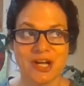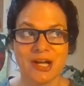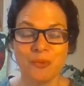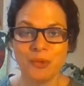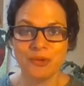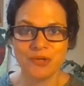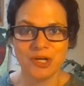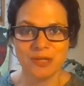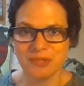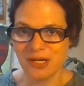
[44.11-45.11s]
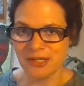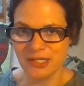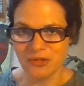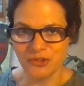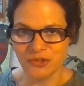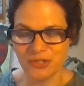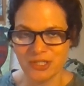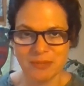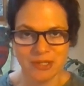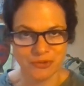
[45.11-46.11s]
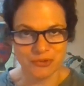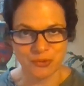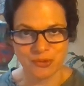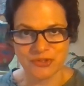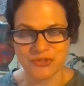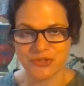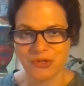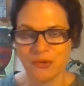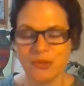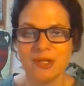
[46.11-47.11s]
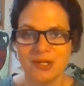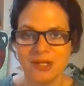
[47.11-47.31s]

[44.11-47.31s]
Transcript: I will come knocking on your email doors. So